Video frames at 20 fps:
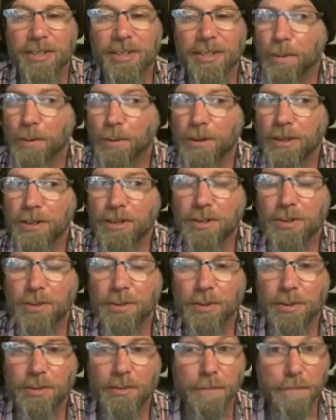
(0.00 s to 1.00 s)
it's important
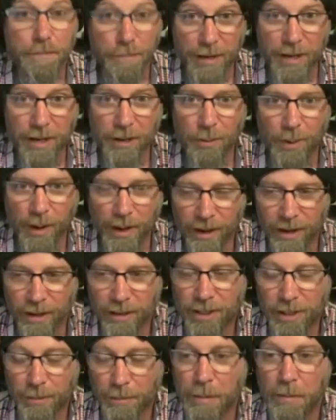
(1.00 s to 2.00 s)
to be
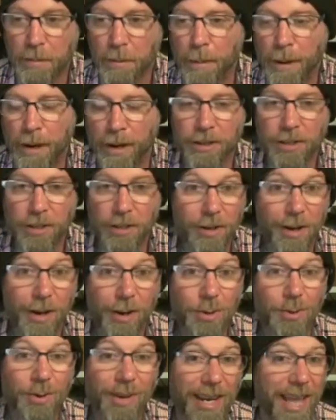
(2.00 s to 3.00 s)
aware, to be prepared, to know
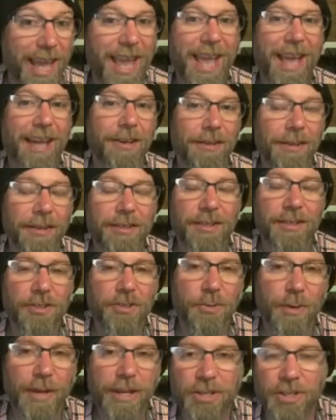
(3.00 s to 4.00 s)
you can handle a
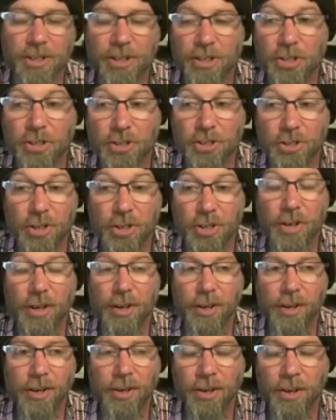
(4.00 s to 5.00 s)
situation should
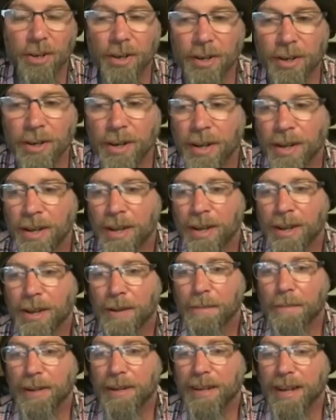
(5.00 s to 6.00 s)
it occur,
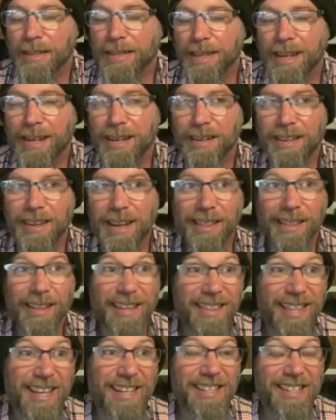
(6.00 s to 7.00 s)
but not that, not
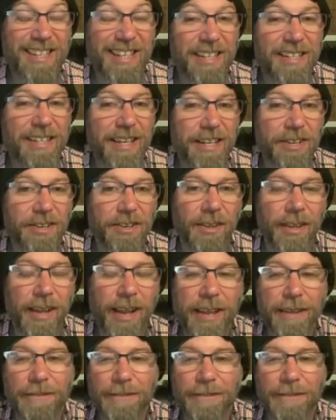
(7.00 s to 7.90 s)
let that dictate your life.